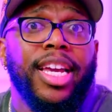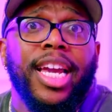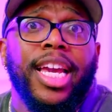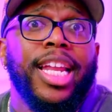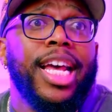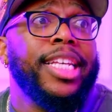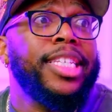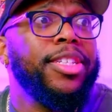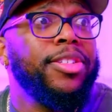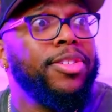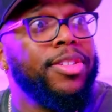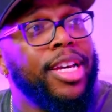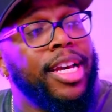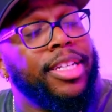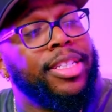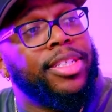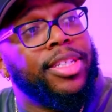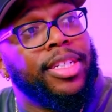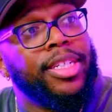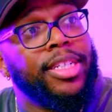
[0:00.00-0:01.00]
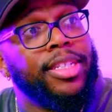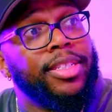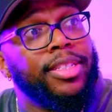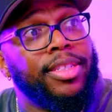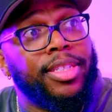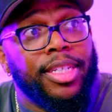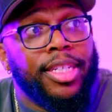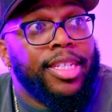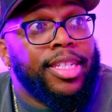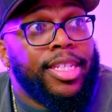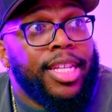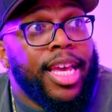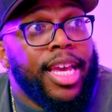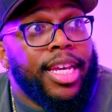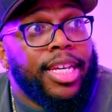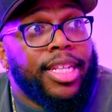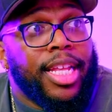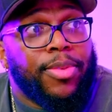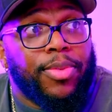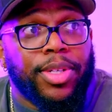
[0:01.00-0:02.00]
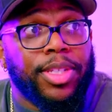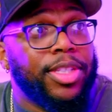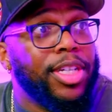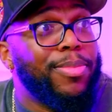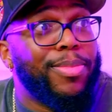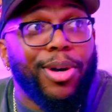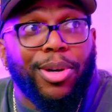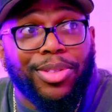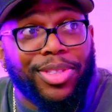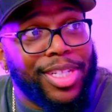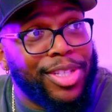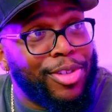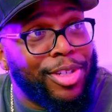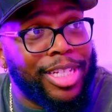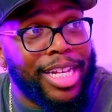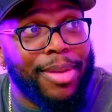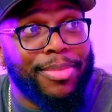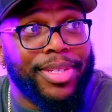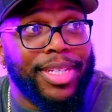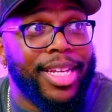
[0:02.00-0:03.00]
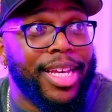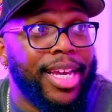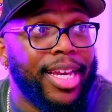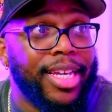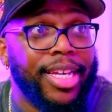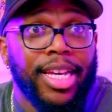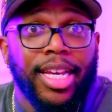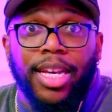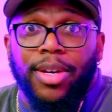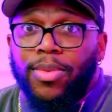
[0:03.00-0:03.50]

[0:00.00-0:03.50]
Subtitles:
And I still do that to this day. Like we're still posting 3 times a day.